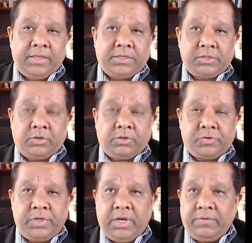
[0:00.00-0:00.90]
This is
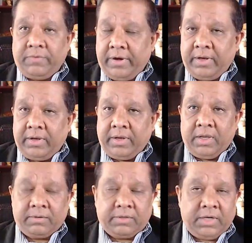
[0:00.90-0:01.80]
also seen very
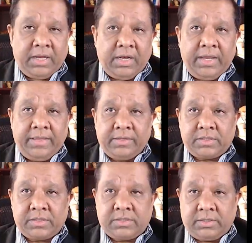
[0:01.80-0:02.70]
clearly in
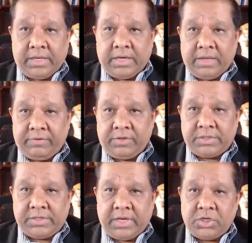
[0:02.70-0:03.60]
this cadaver
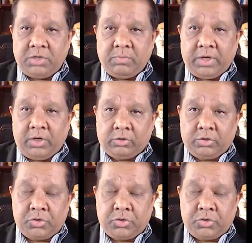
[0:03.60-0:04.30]
dissection by Dr.